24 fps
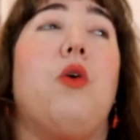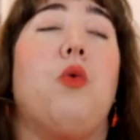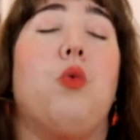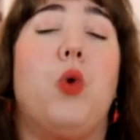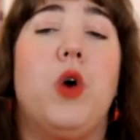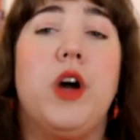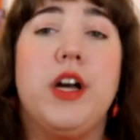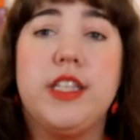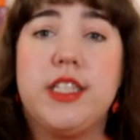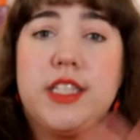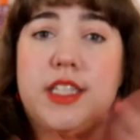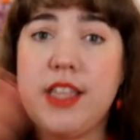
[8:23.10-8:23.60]

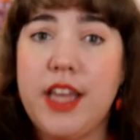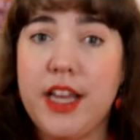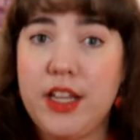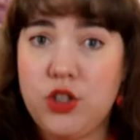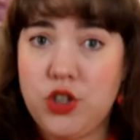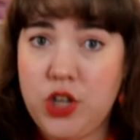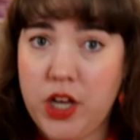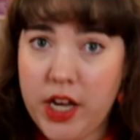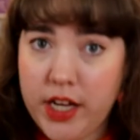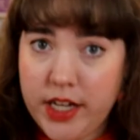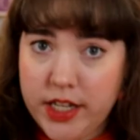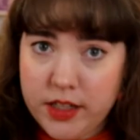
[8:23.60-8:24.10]
once they
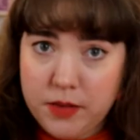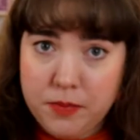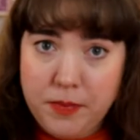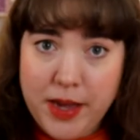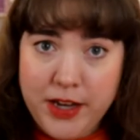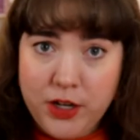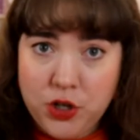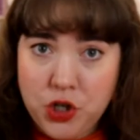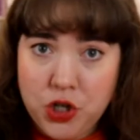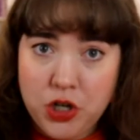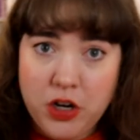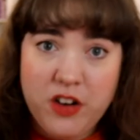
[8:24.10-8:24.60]
check and
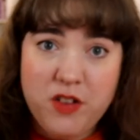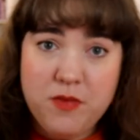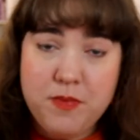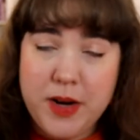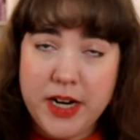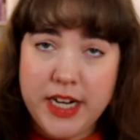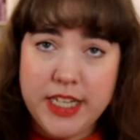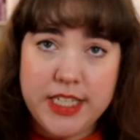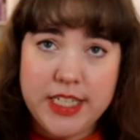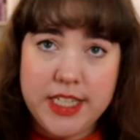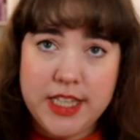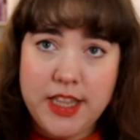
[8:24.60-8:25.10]
make sure
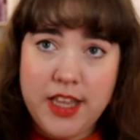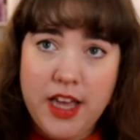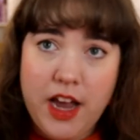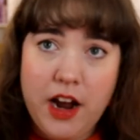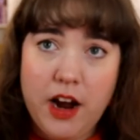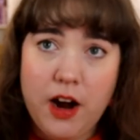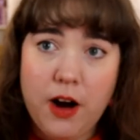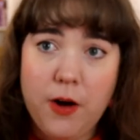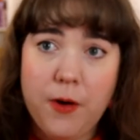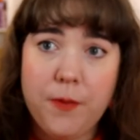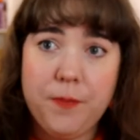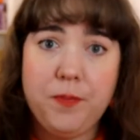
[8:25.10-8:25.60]
everybody's
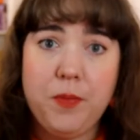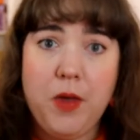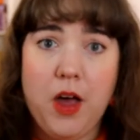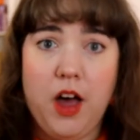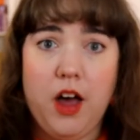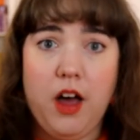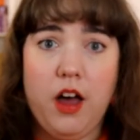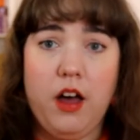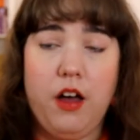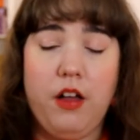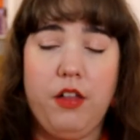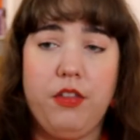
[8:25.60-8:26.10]
there,
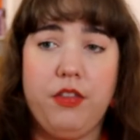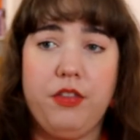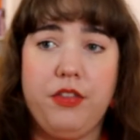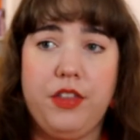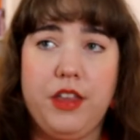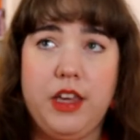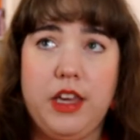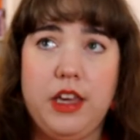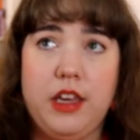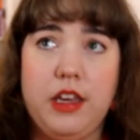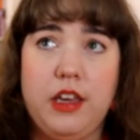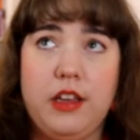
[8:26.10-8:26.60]

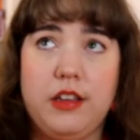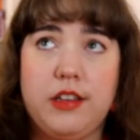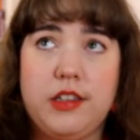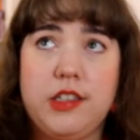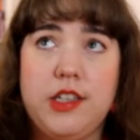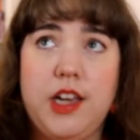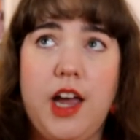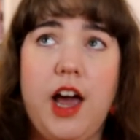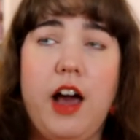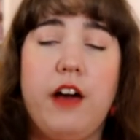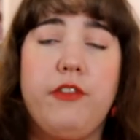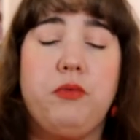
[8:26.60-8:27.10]
the
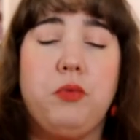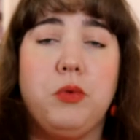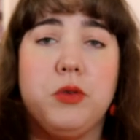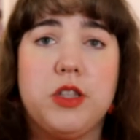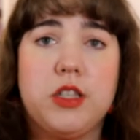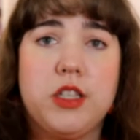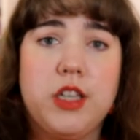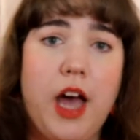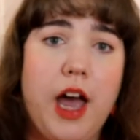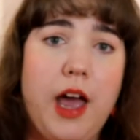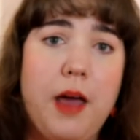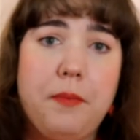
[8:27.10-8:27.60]
staff will
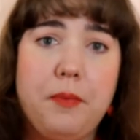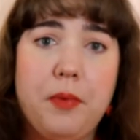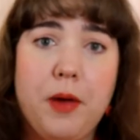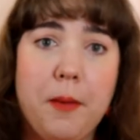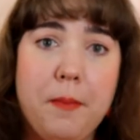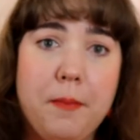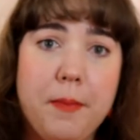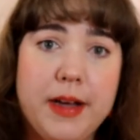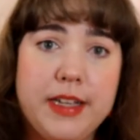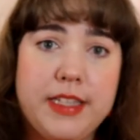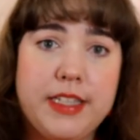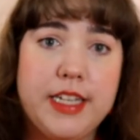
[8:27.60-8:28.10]
type a
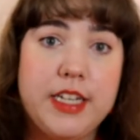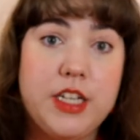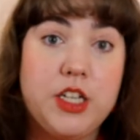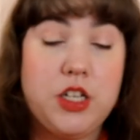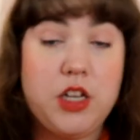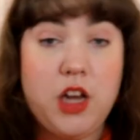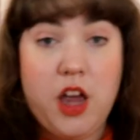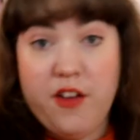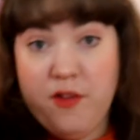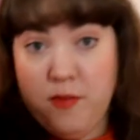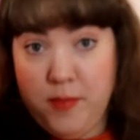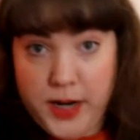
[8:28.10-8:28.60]
message
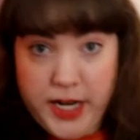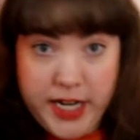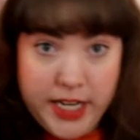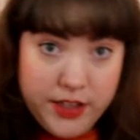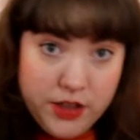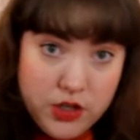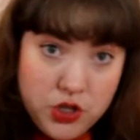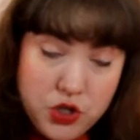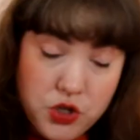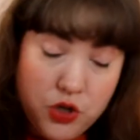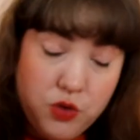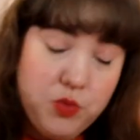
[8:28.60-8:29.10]
to everybody
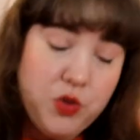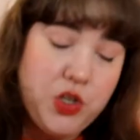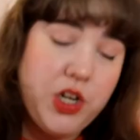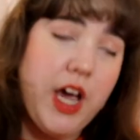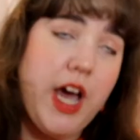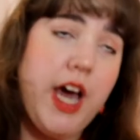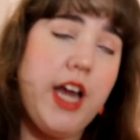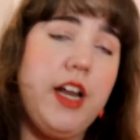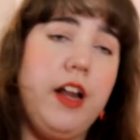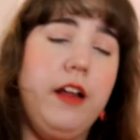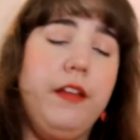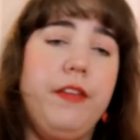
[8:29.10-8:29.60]
in the Zoom
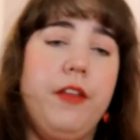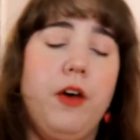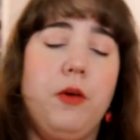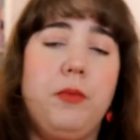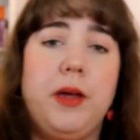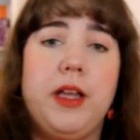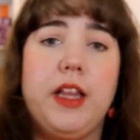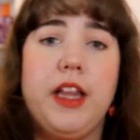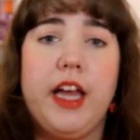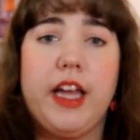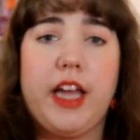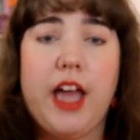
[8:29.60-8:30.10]
chat, and they'll
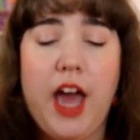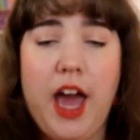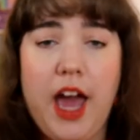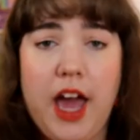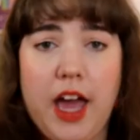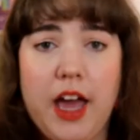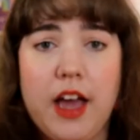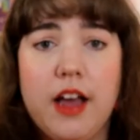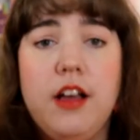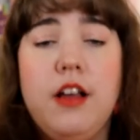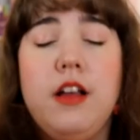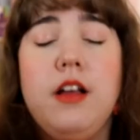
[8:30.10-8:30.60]
be like,
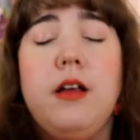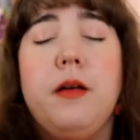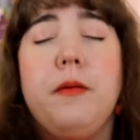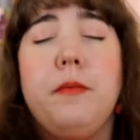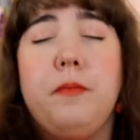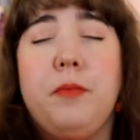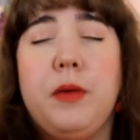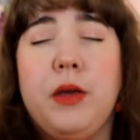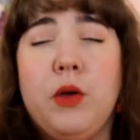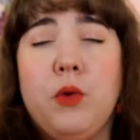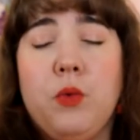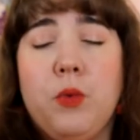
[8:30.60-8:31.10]
hey,
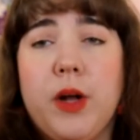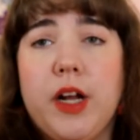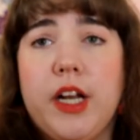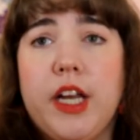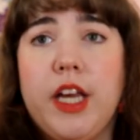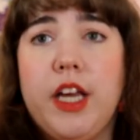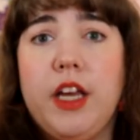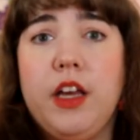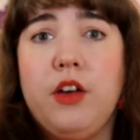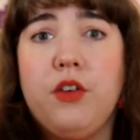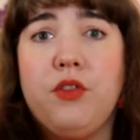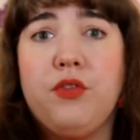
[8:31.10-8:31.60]
be
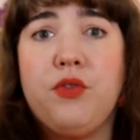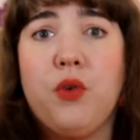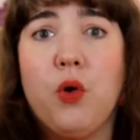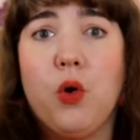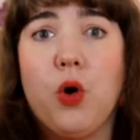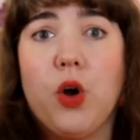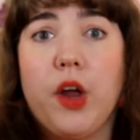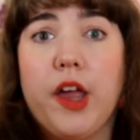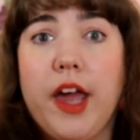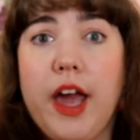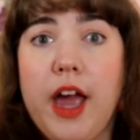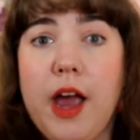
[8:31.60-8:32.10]
ready
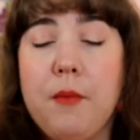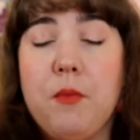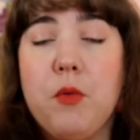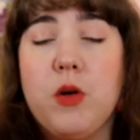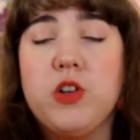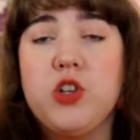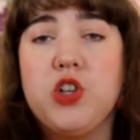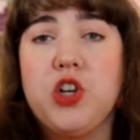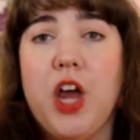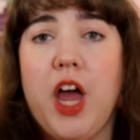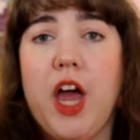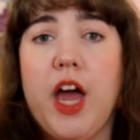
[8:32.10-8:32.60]
for
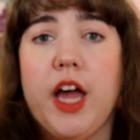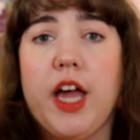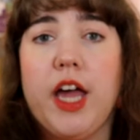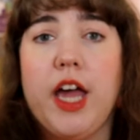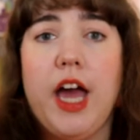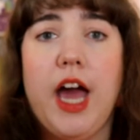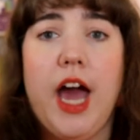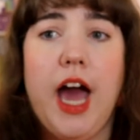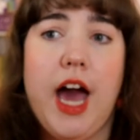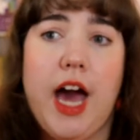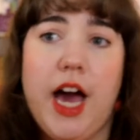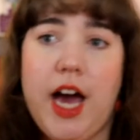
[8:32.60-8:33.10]
camera check
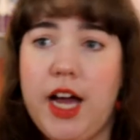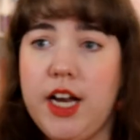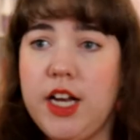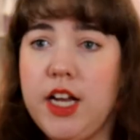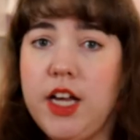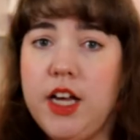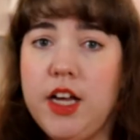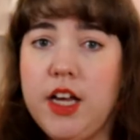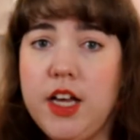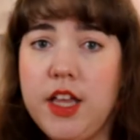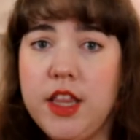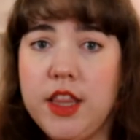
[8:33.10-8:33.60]

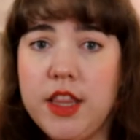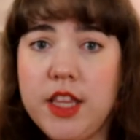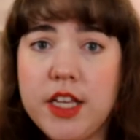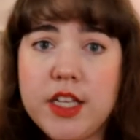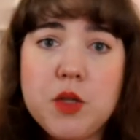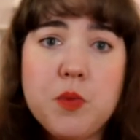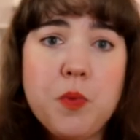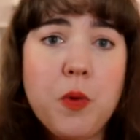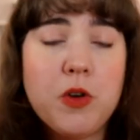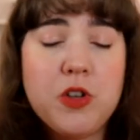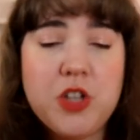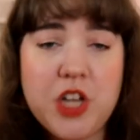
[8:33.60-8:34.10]
at
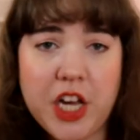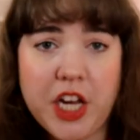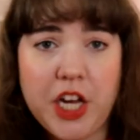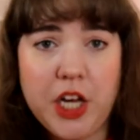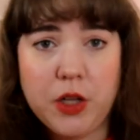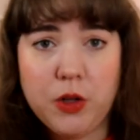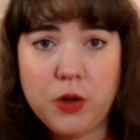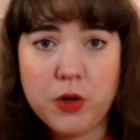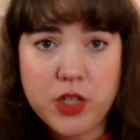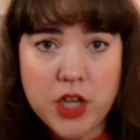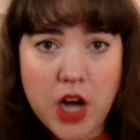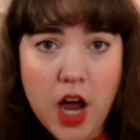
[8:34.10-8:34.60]
this
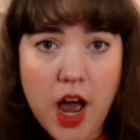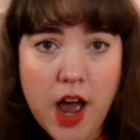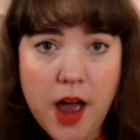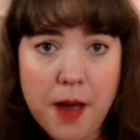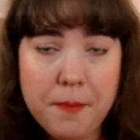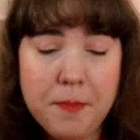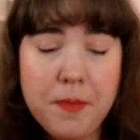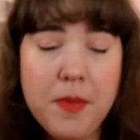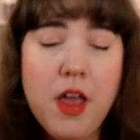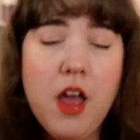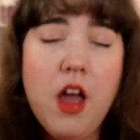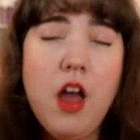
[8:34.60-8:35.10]
particular
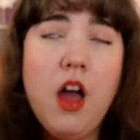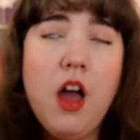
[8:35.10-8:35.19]
time.